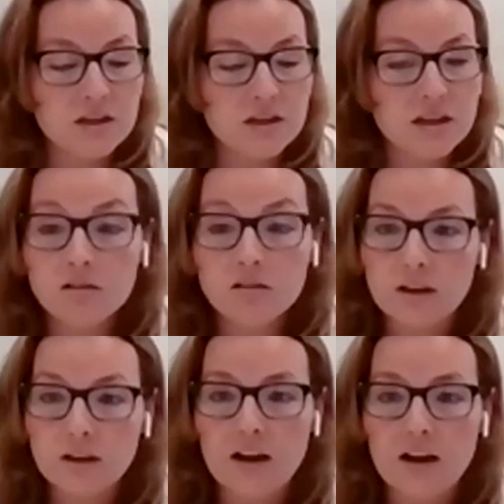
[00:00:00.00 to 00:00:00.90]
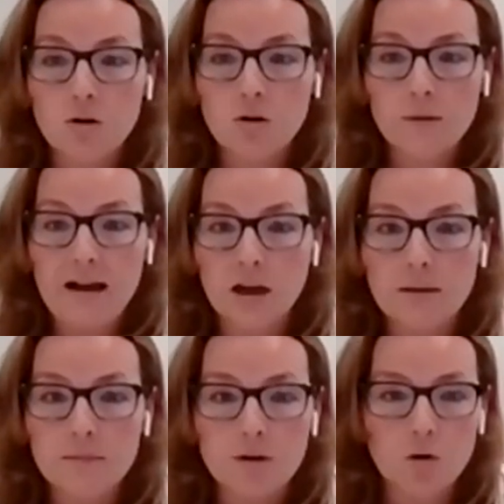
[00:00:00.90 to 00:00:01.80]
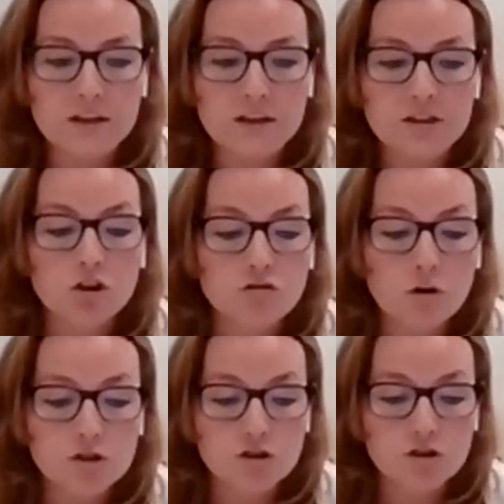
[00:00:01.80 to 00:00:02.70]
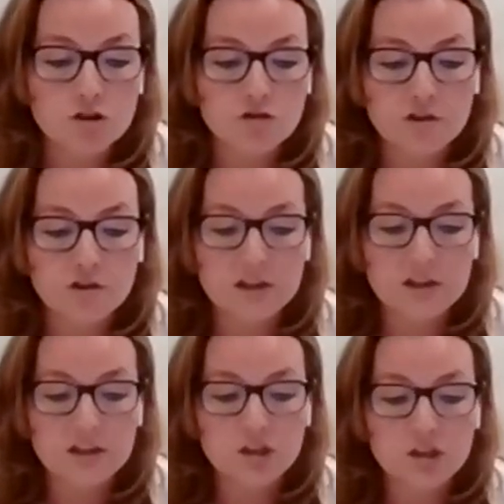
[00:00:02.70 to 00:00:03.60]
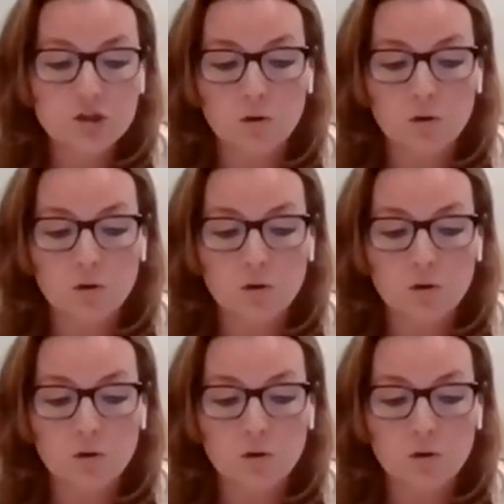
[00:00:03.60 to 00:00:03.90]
Also, if I'm going out and I'm going to the grocery store,